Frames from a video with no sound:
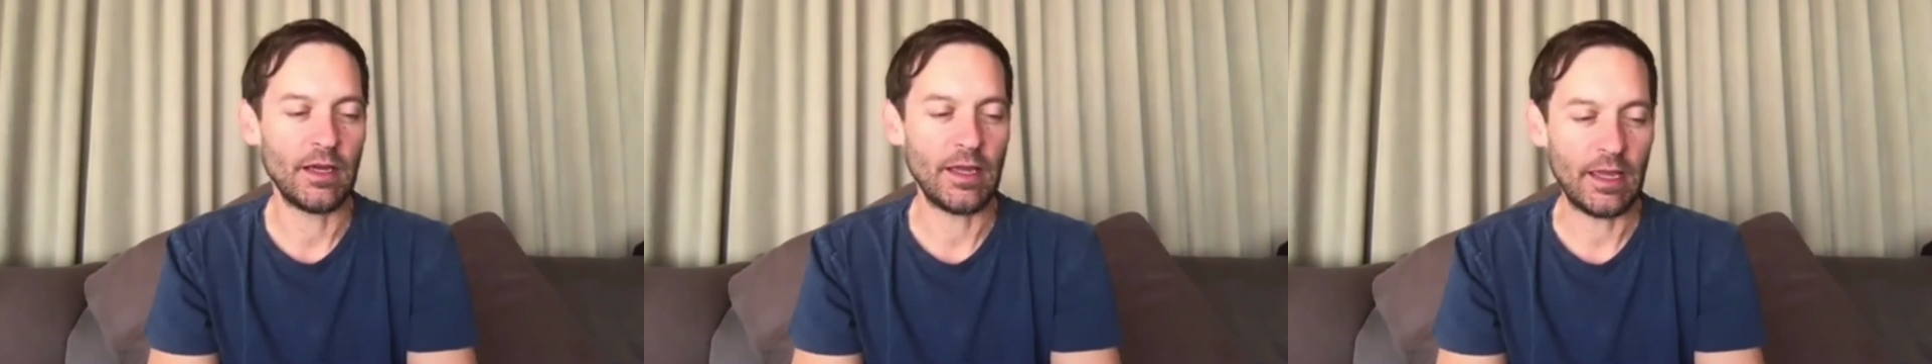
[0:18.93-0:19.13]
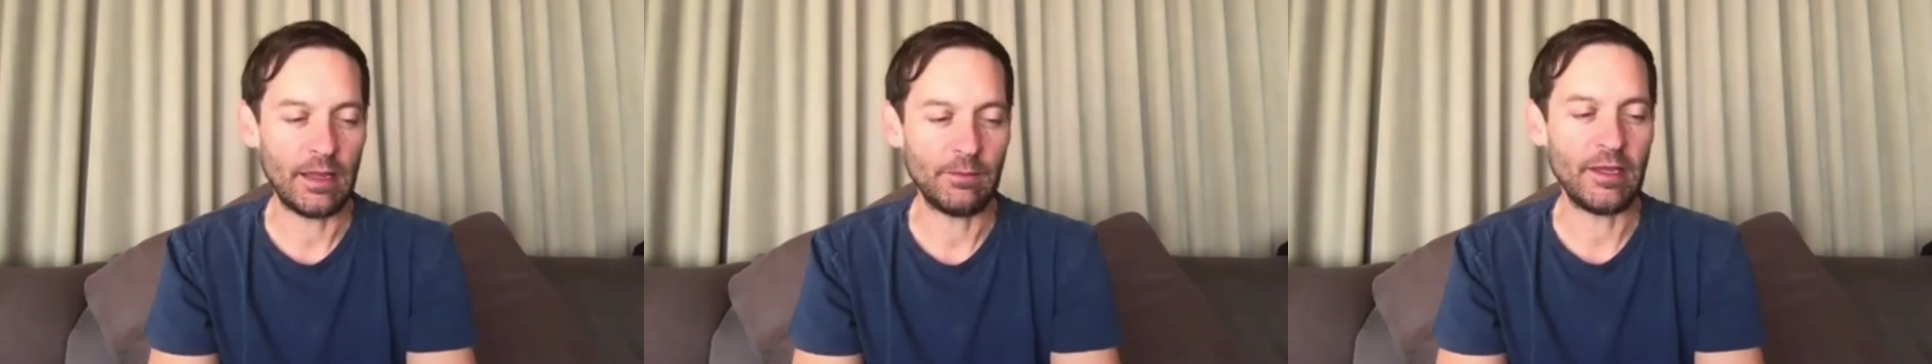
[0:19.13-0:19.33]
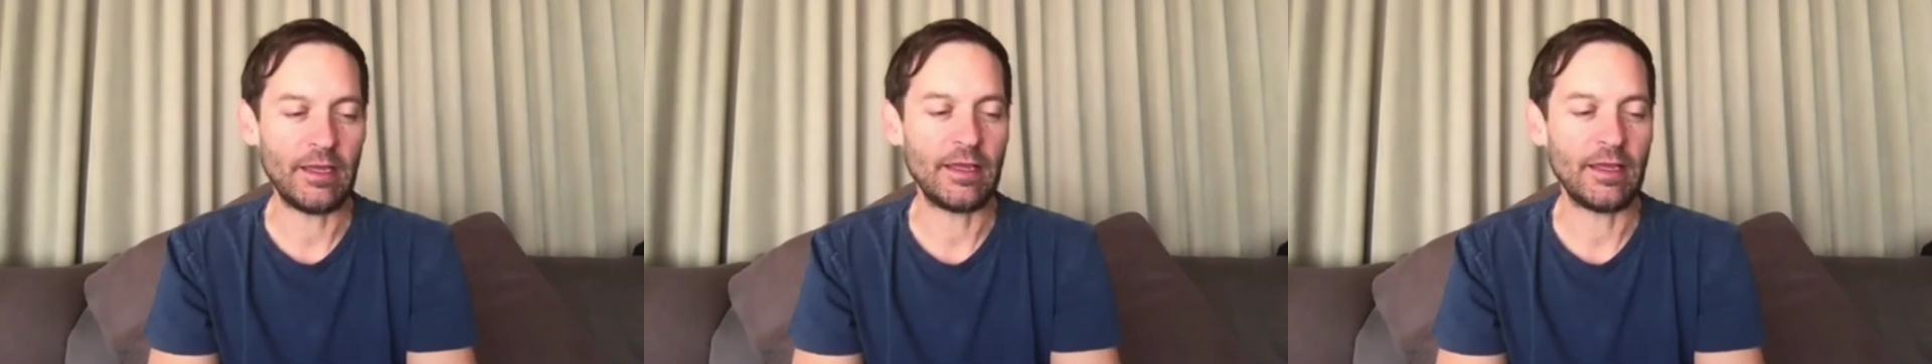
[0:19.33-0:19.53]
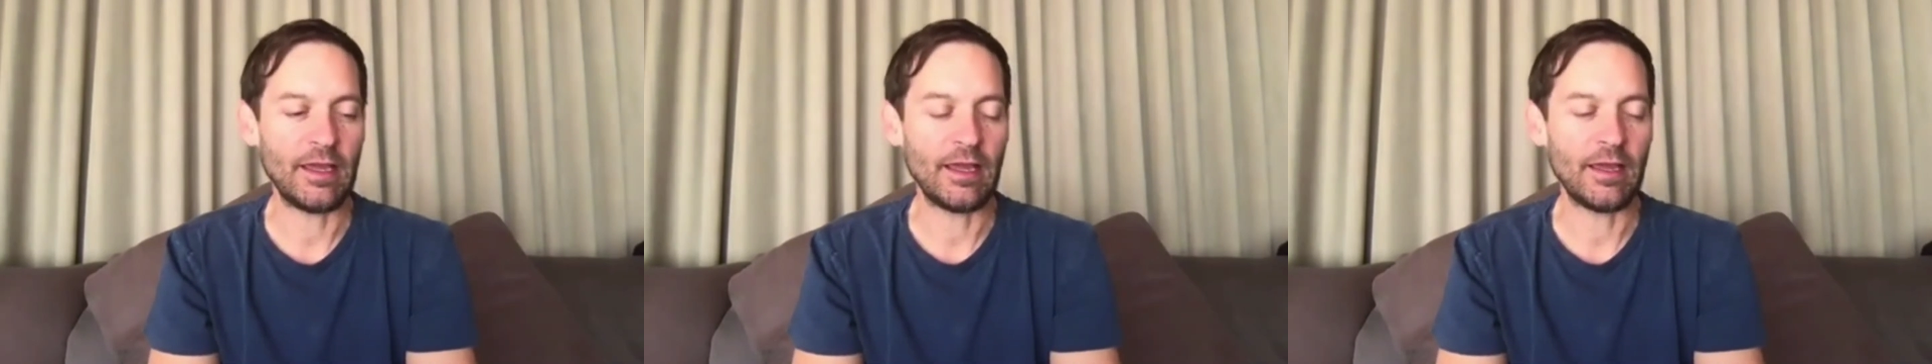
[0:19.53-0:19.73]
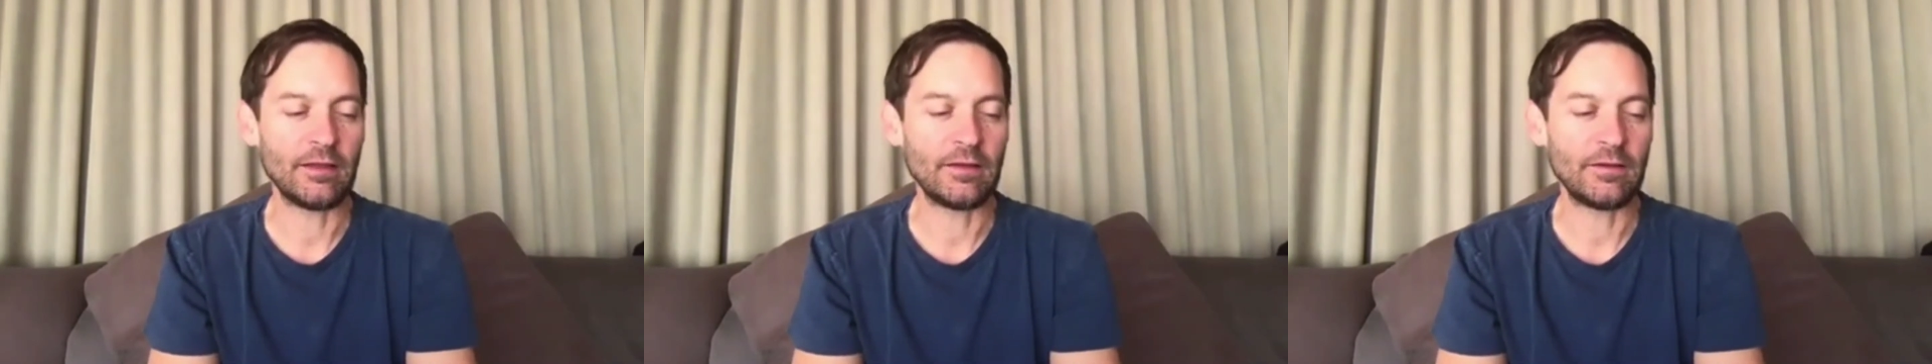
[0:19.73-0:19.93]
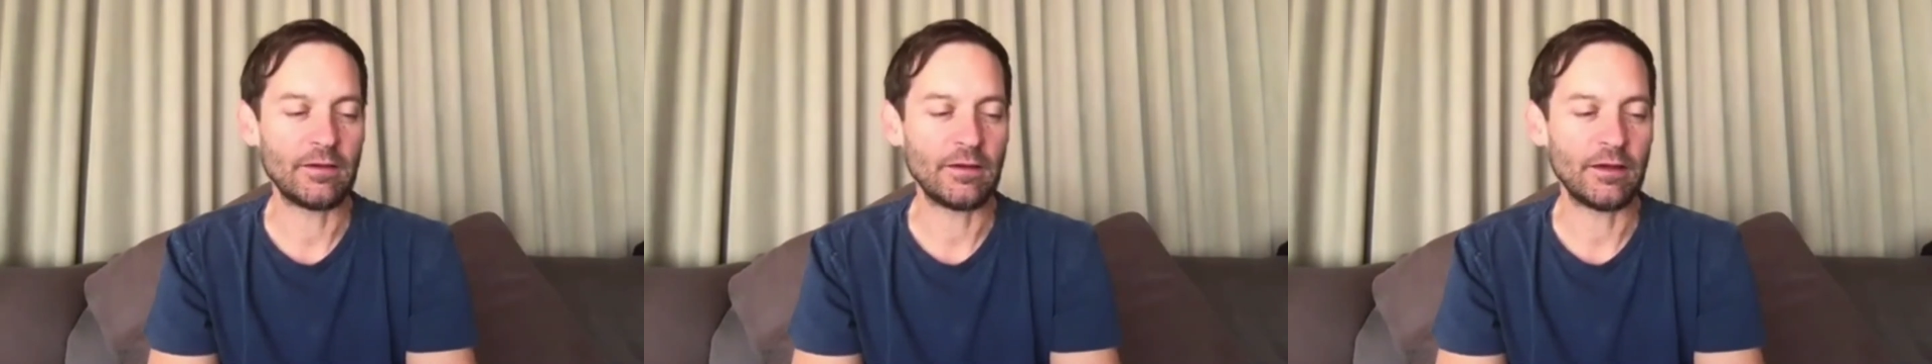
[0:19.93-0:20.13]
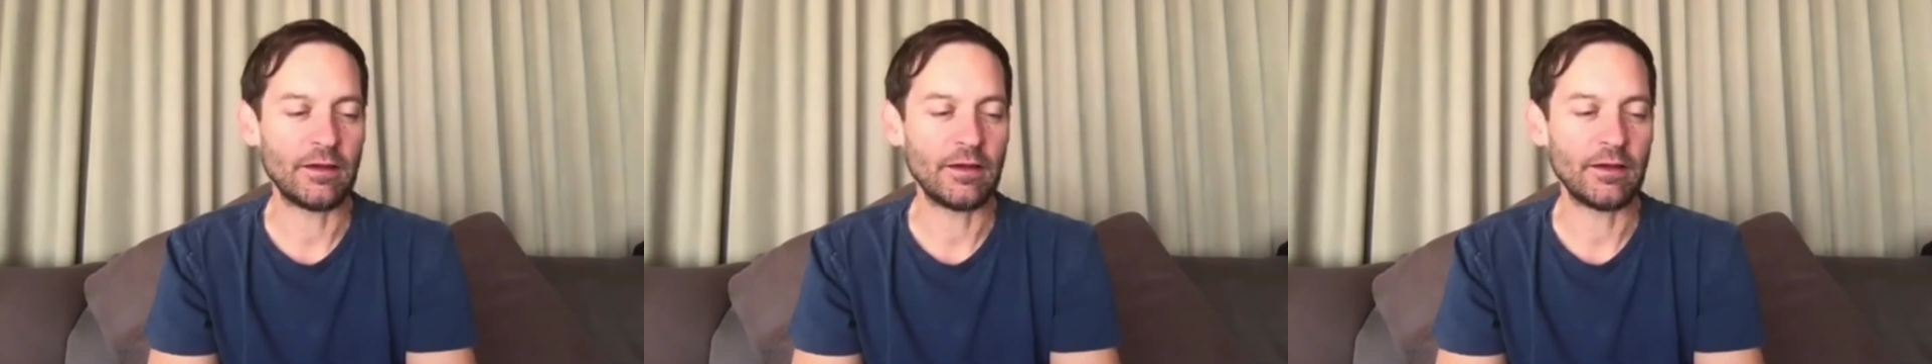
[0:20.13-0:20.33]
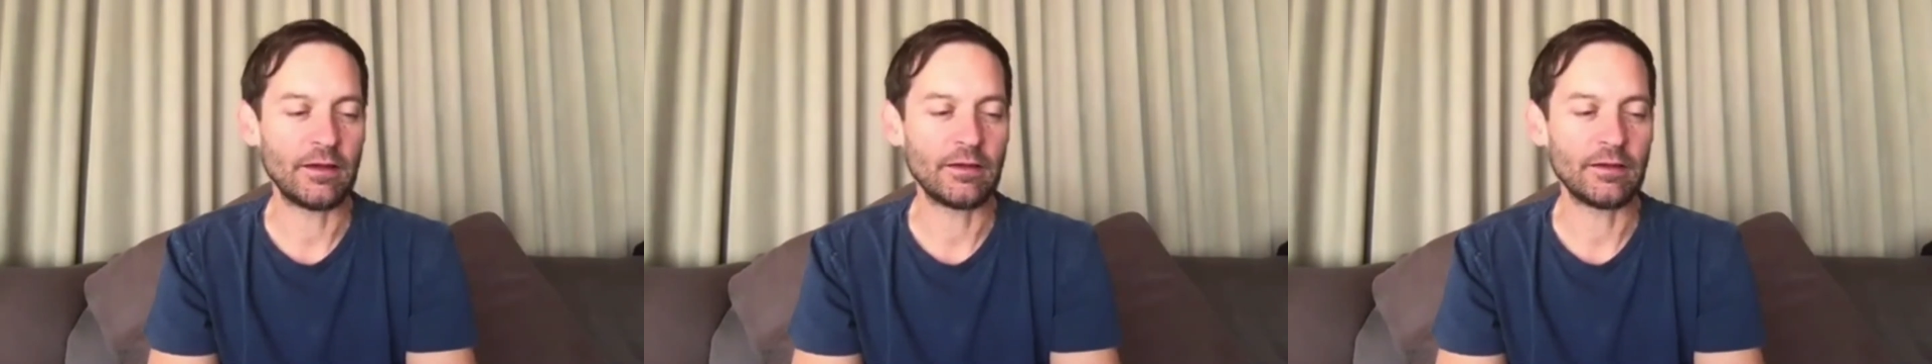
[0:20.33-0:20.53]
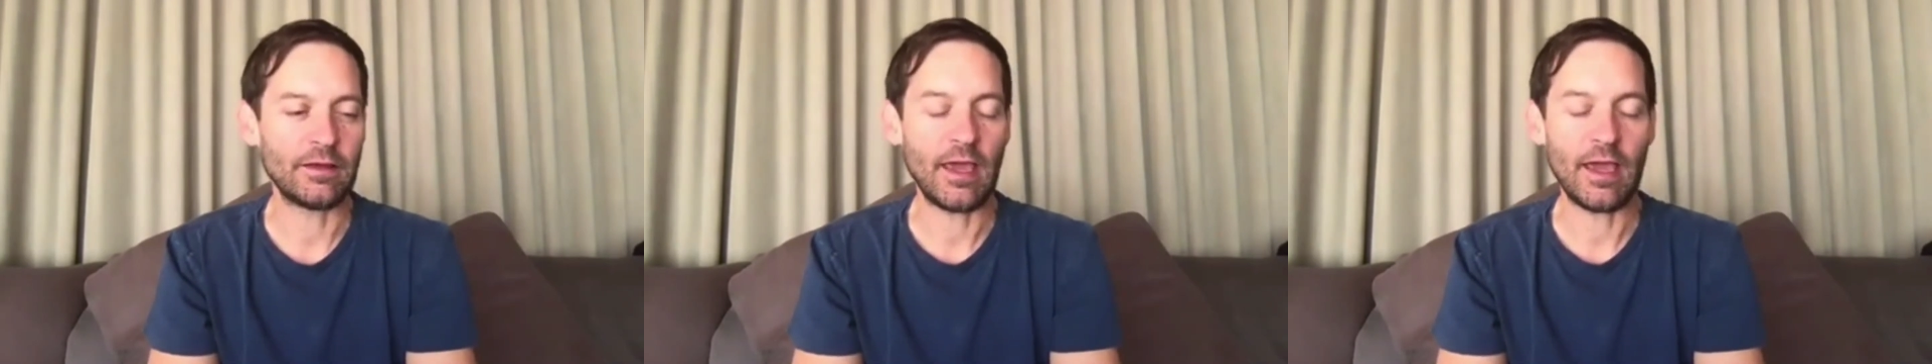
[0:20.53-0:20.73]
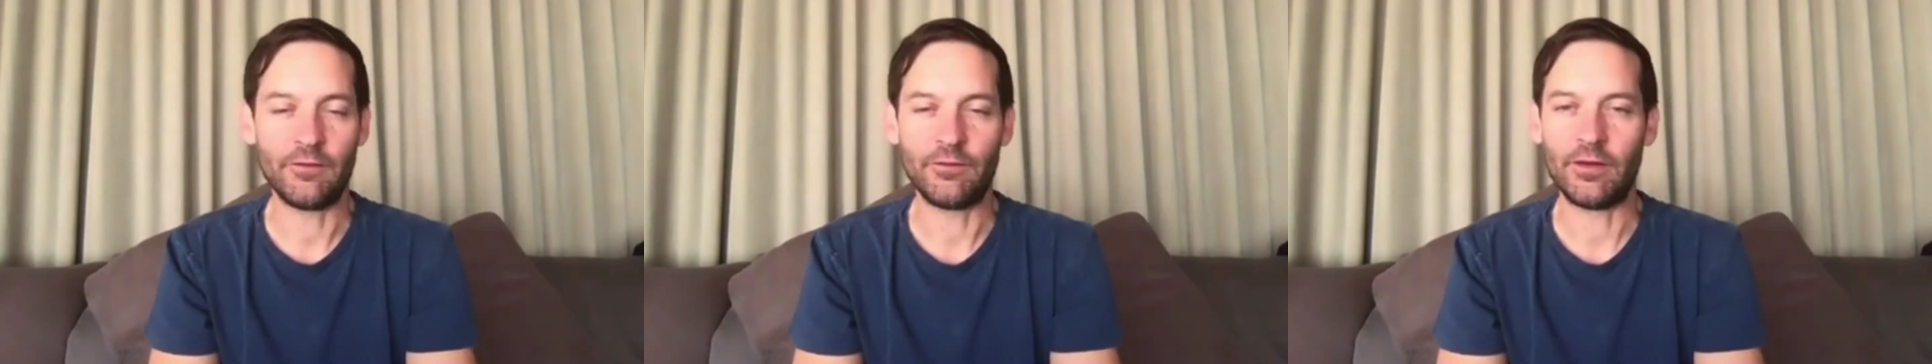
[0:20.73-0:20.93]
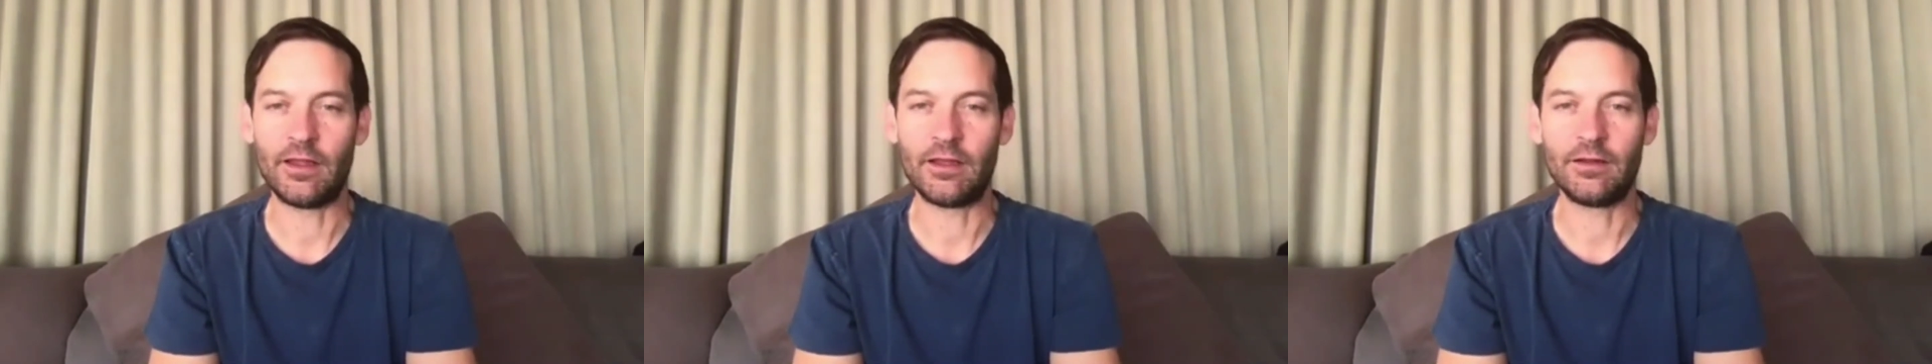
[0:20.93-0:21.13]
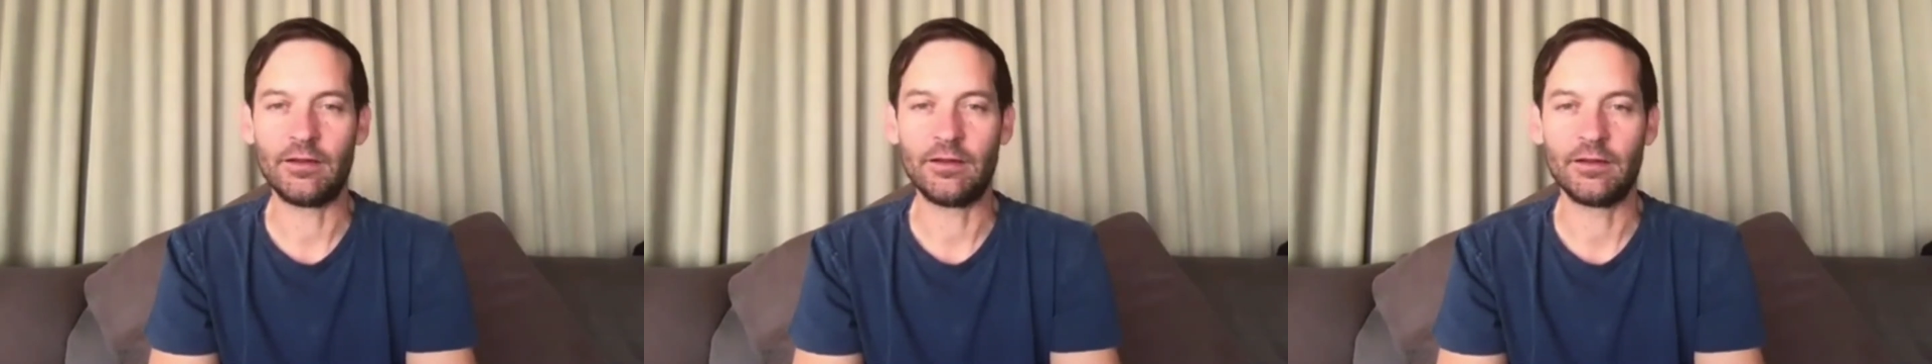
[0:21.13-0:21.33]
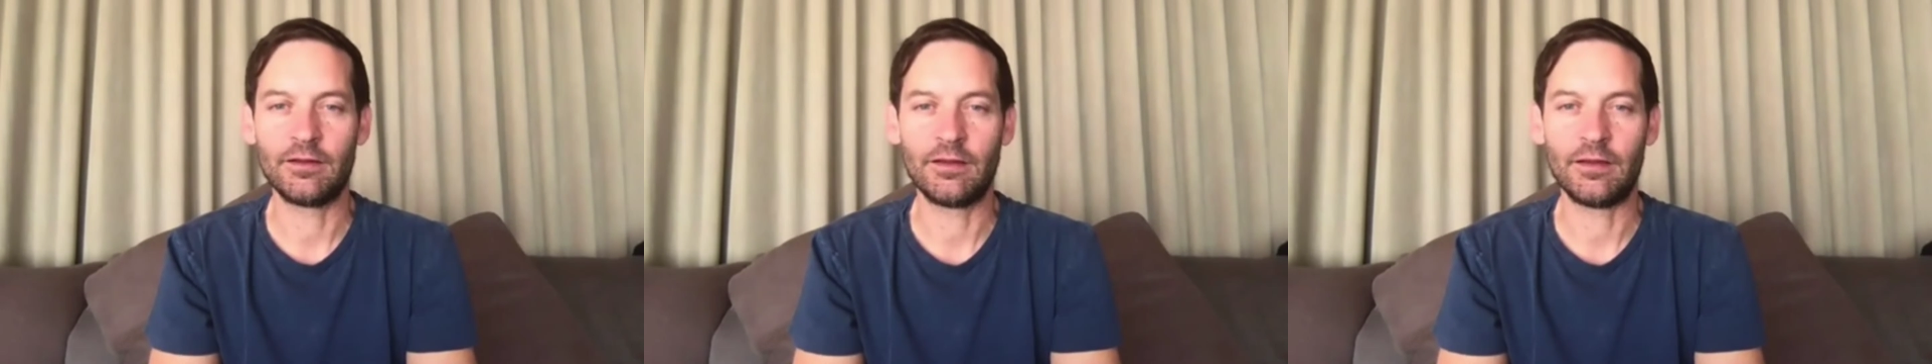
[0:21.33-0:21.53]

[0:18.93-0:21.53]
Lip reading: Amy and Kevin,